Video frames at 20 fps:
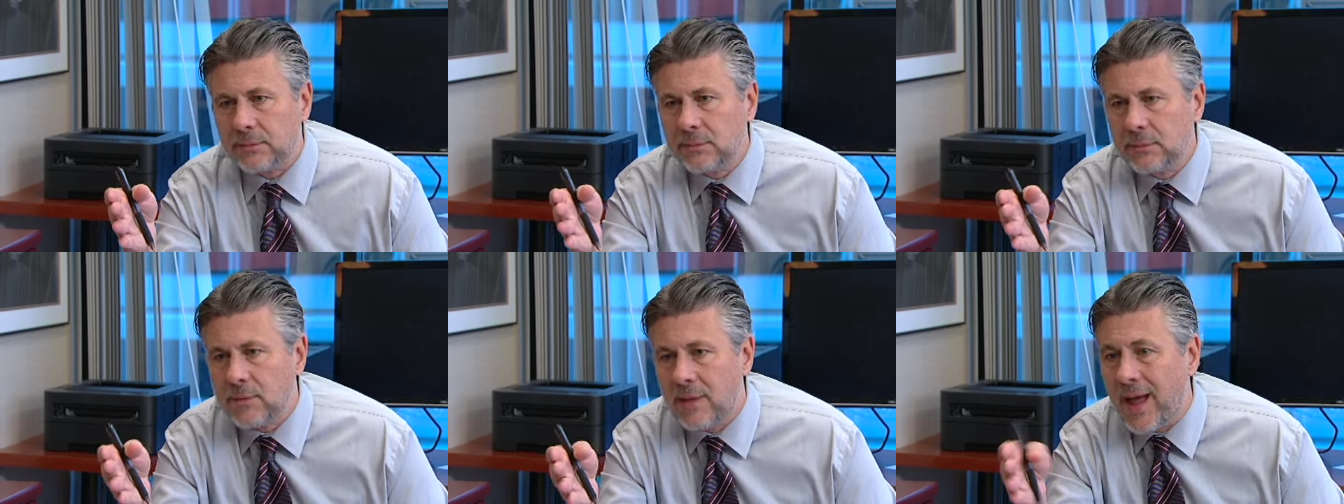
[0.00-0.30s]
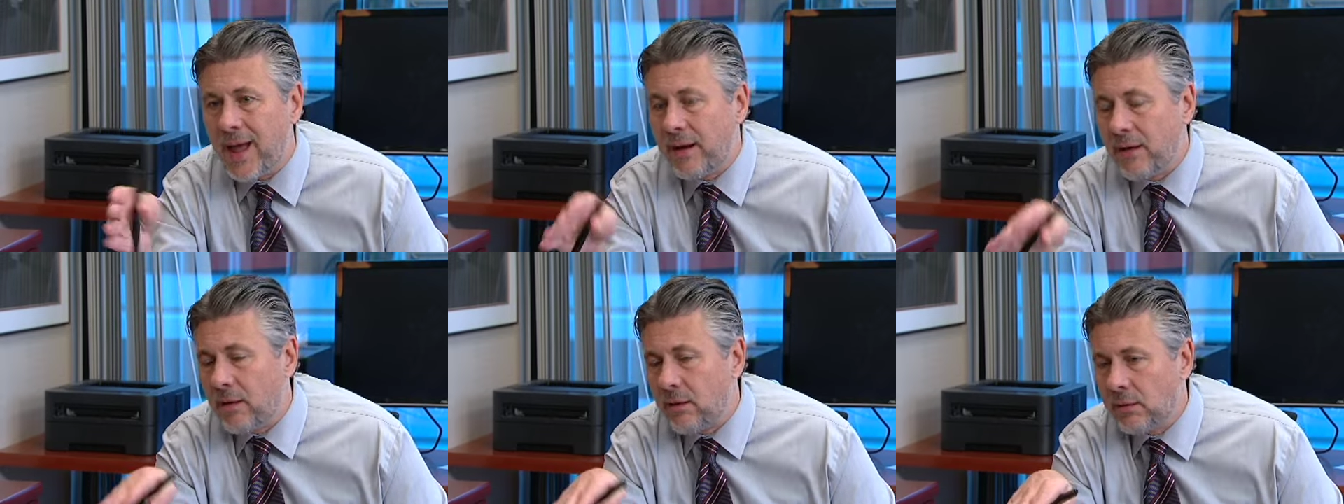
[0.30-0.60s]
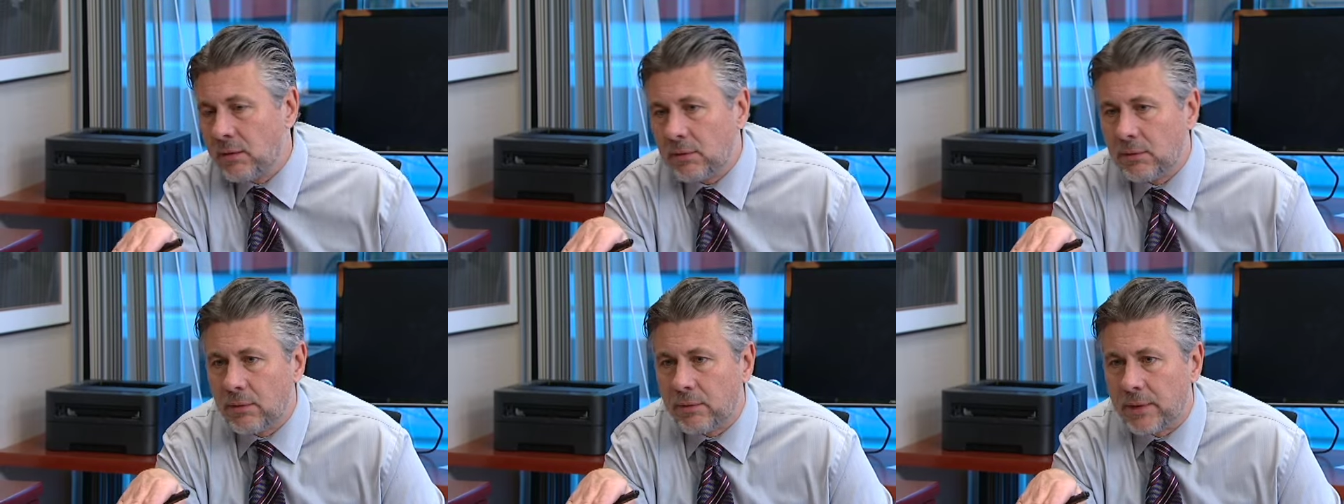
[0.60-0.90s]
or their
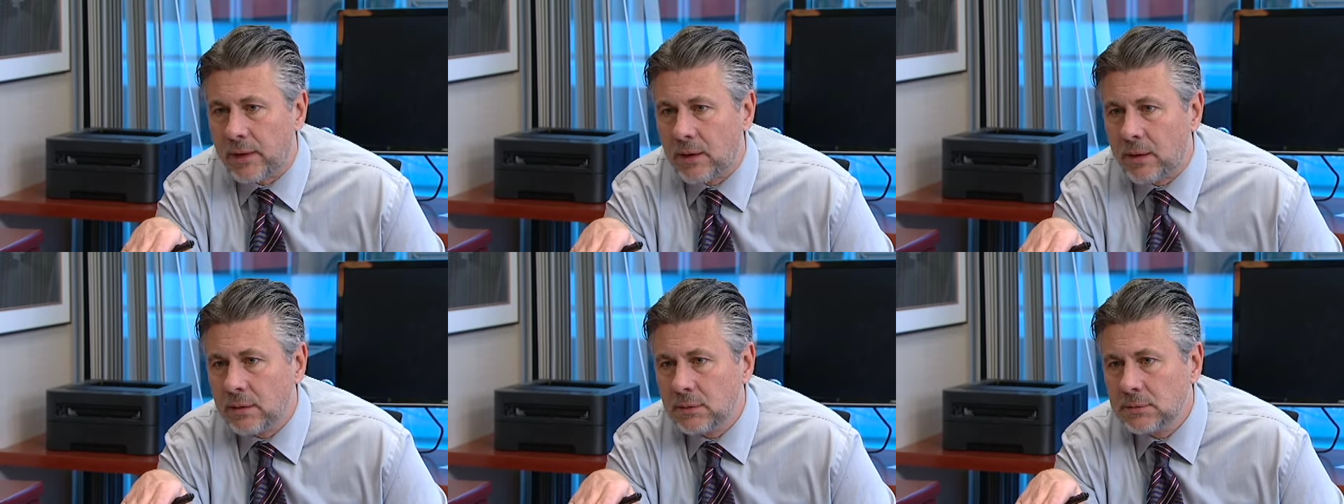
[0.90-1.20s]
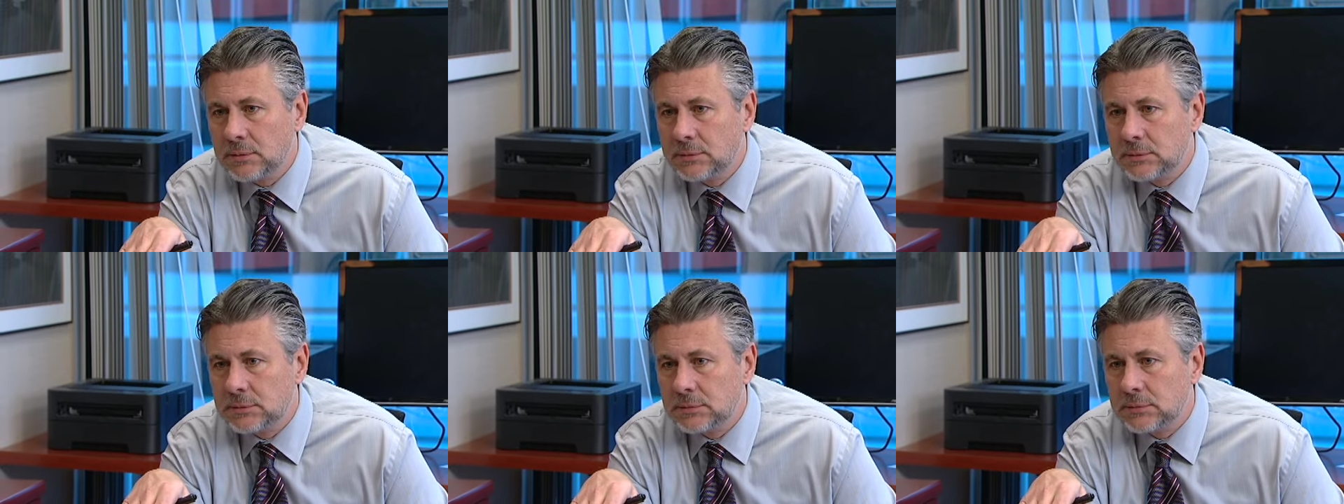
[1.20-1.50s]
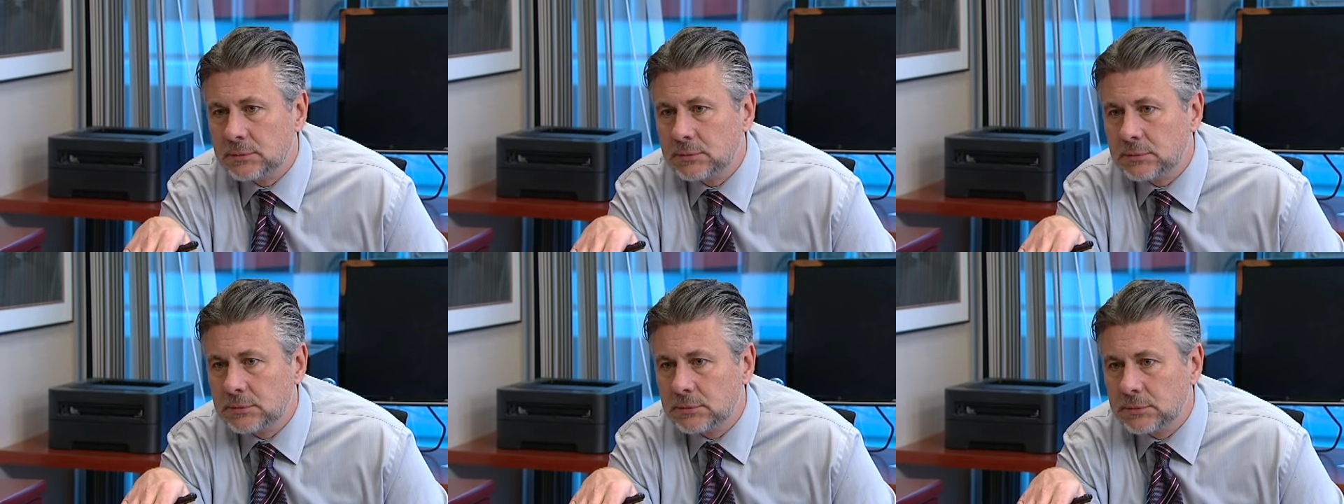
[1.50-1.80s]
operating room
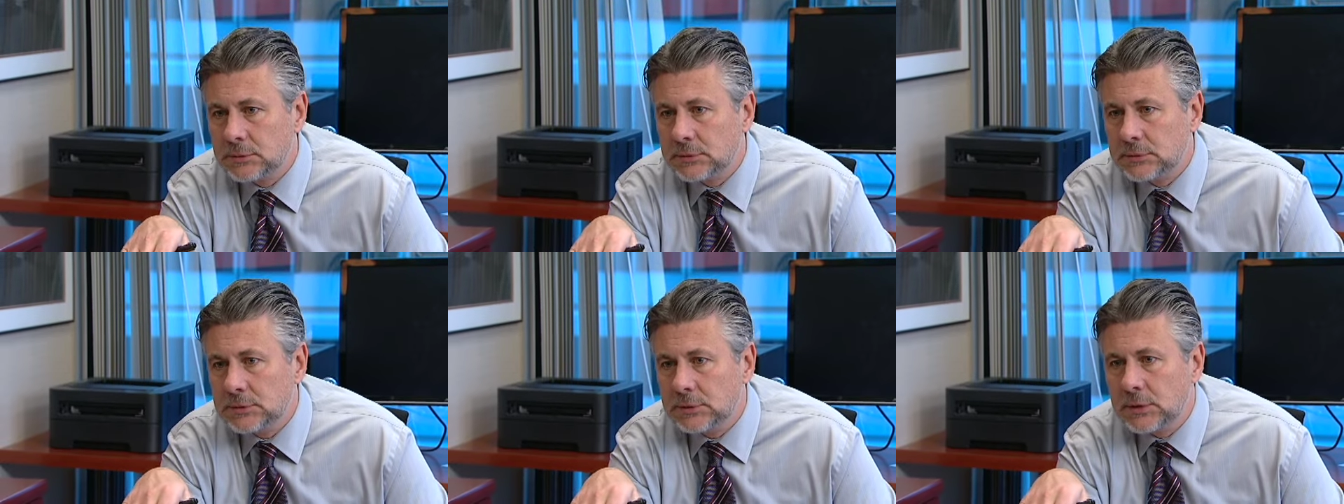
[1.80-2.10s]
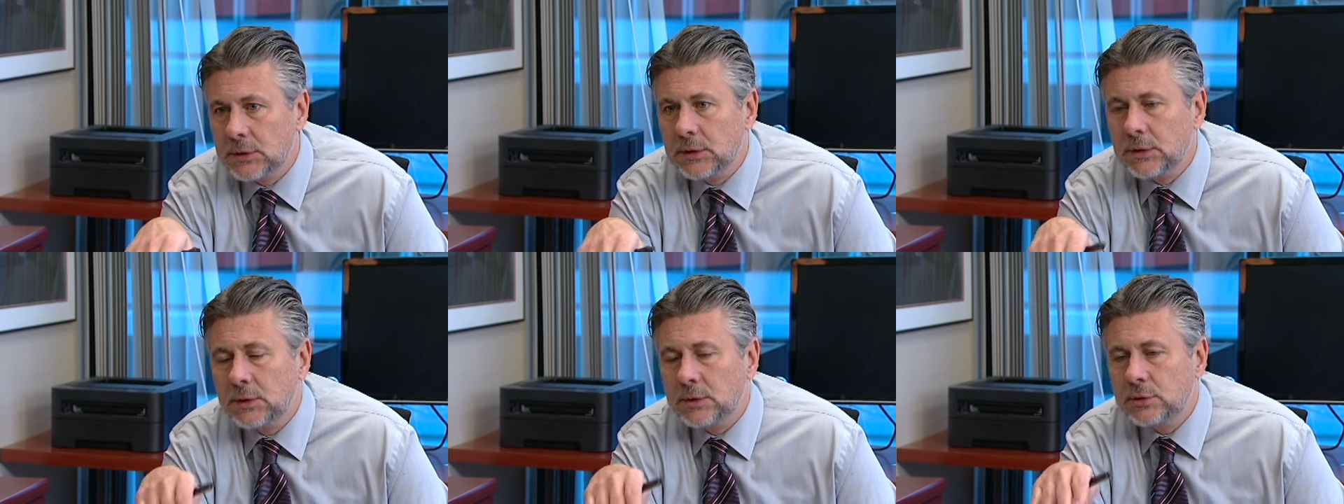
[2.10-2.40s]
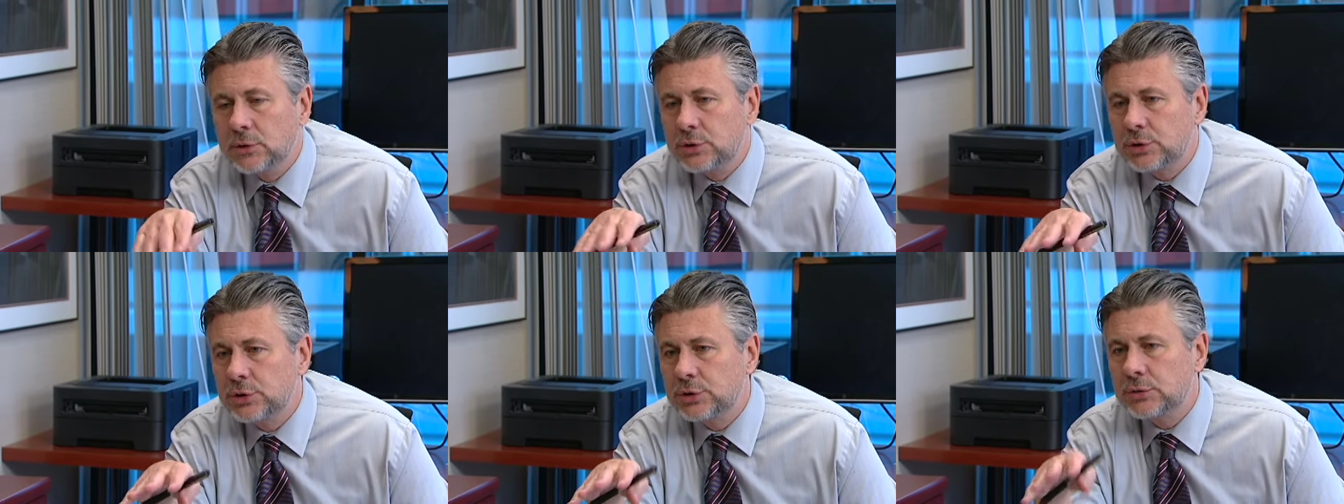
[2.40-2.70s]
techs, and they
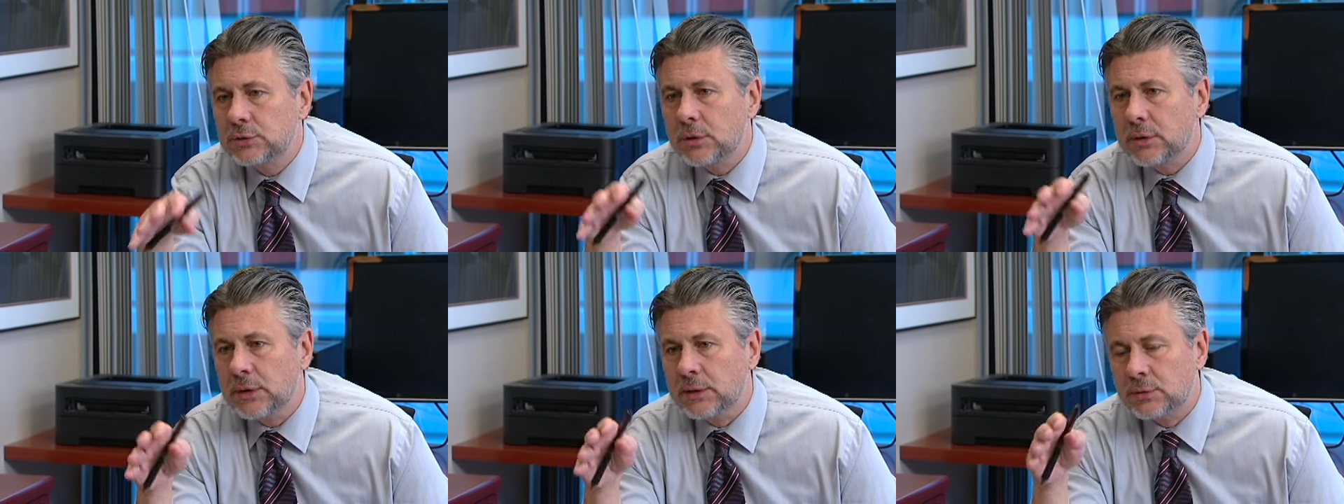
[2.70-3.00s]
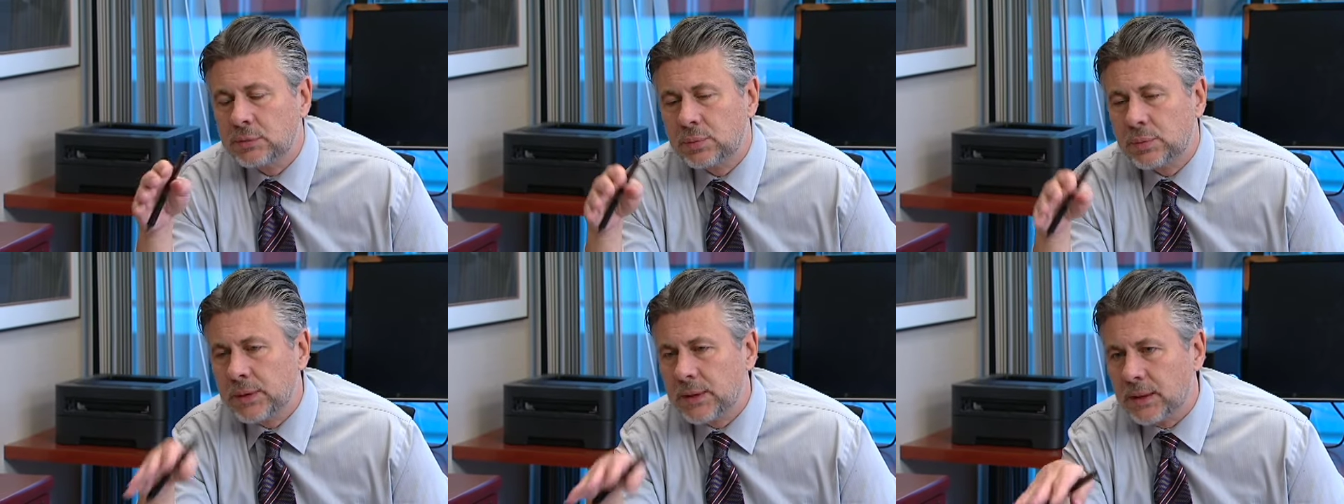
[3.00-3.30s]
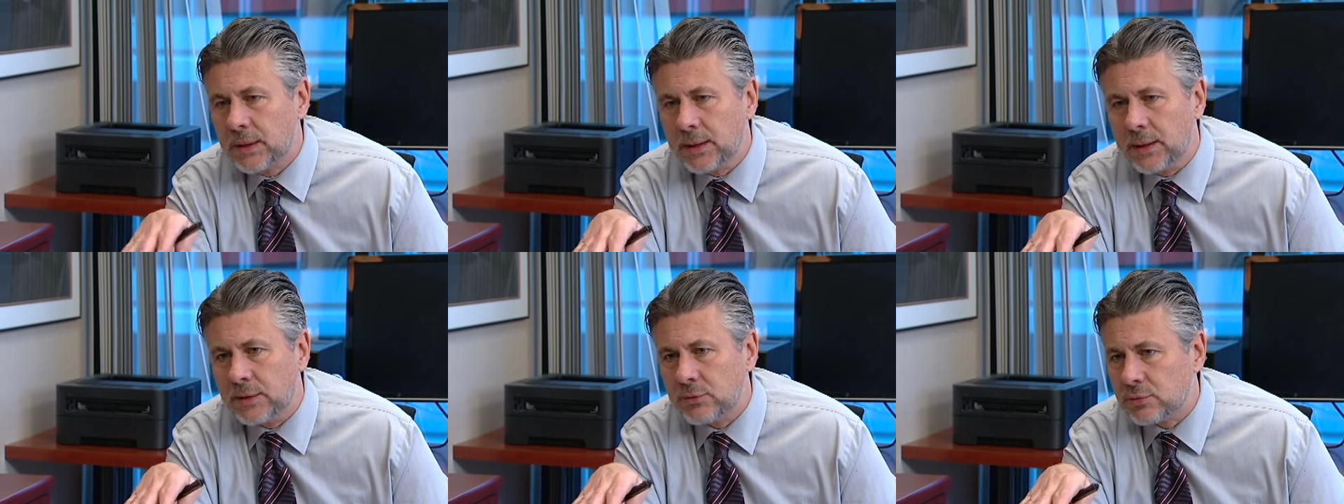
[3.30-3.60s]
regularly train them,
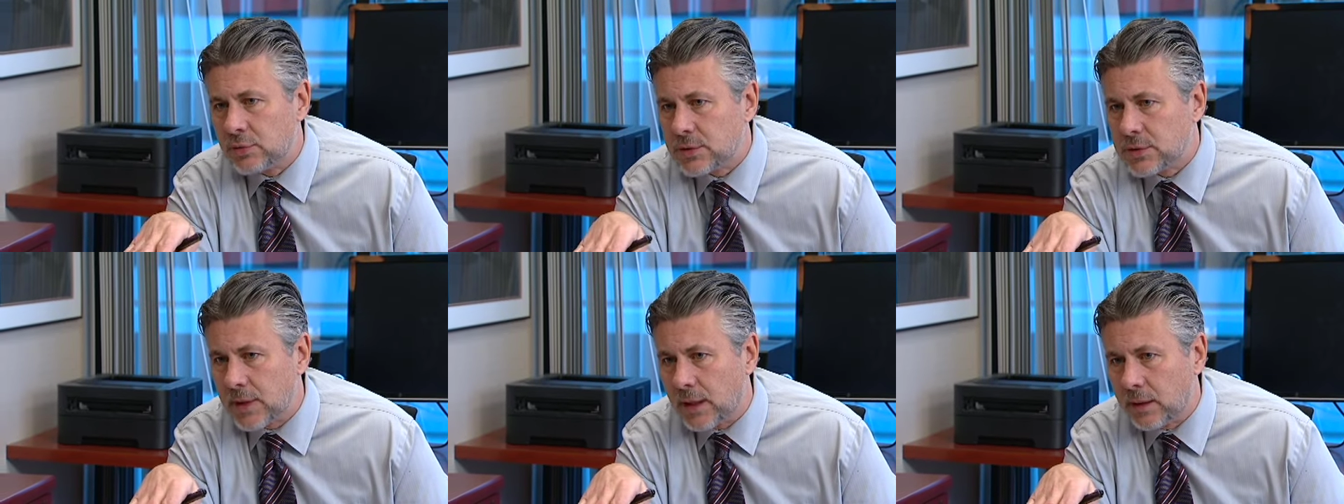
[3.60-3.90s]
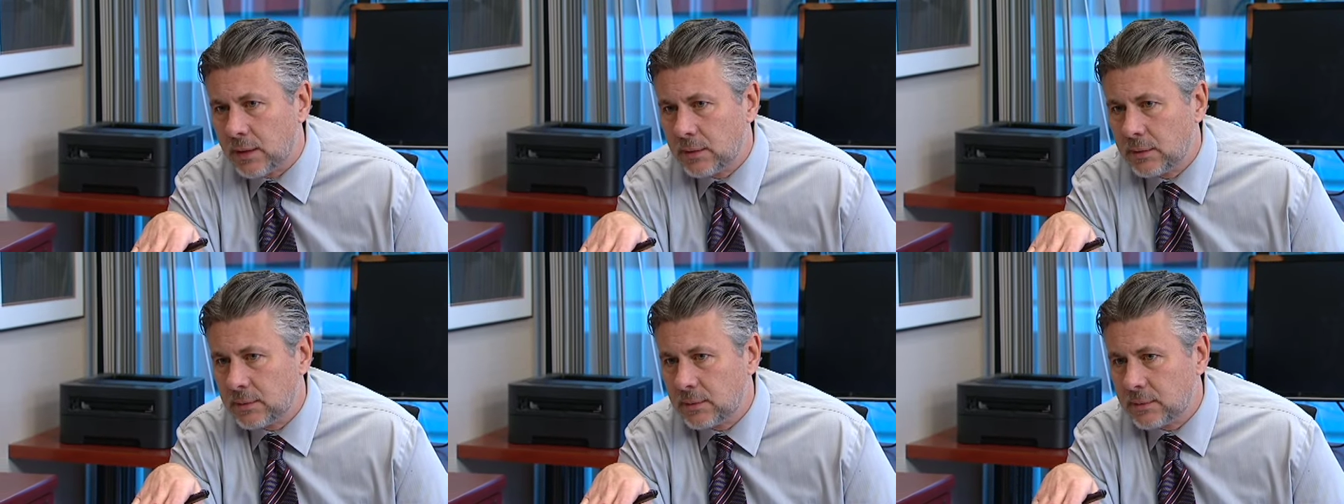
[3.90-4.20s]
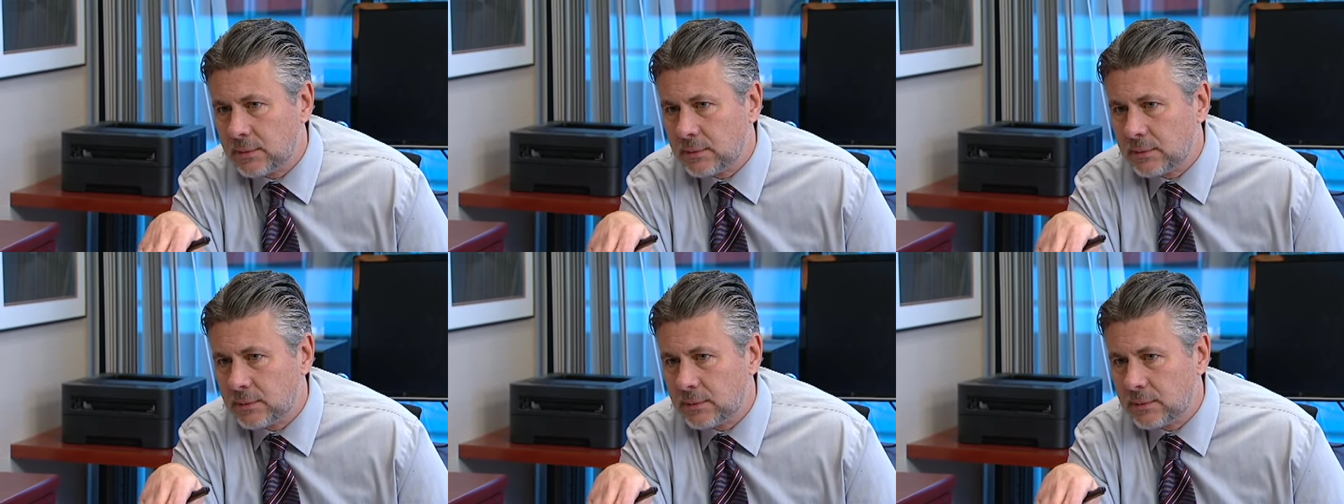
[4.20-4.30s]
they